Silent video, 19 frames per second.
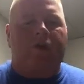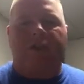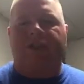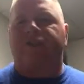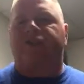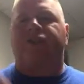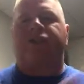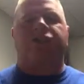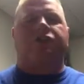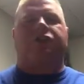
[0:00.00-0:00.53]

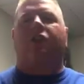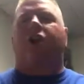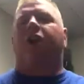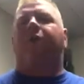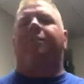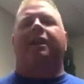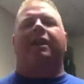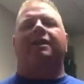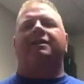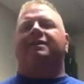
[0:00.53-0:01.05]
let's just
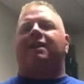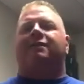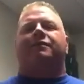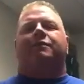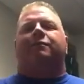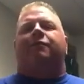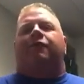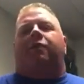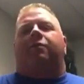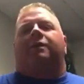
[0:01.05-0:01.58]
start, man. Let's have
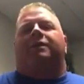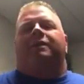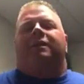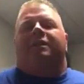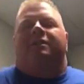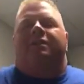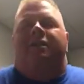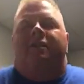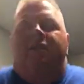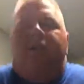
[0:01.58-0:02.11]
some fun with
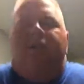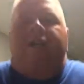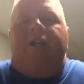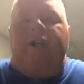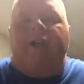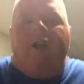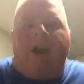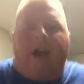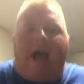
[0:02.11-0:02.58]
this. You know,